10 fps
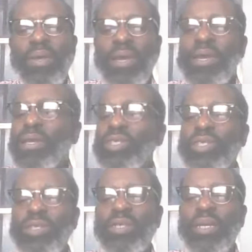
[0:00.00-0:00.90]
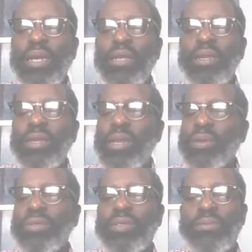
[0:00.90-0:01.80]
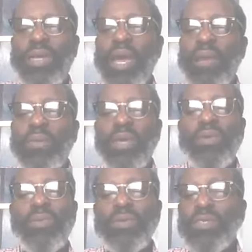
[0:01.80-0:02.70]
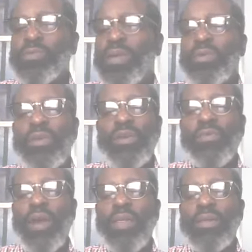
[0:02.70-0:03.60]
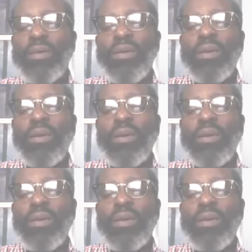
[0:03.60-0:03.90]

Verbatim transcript: He understood that there was some time that he wants to spend with his father